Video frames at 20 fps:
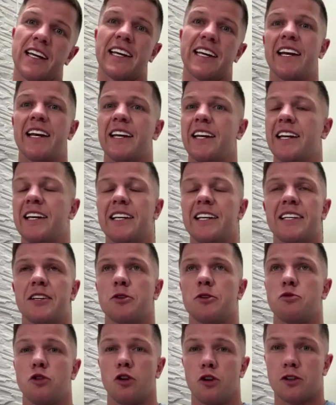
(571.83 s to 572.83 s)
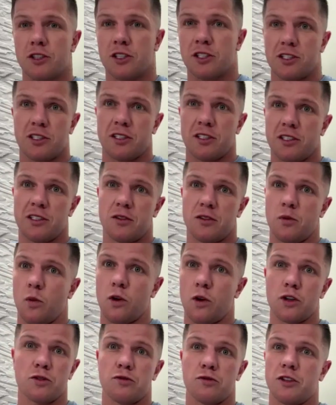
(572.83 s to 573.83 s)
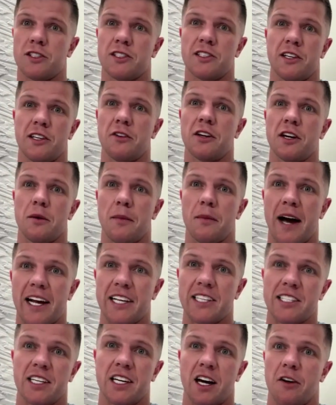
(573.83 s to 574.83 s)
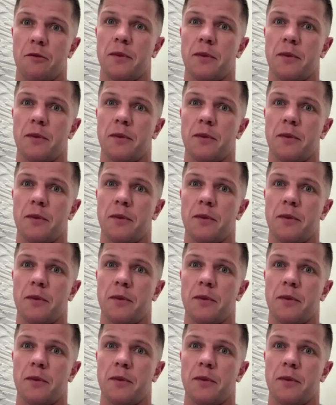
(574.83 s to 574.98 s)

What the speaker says: getting into ruts, worse ruts than you can imagine.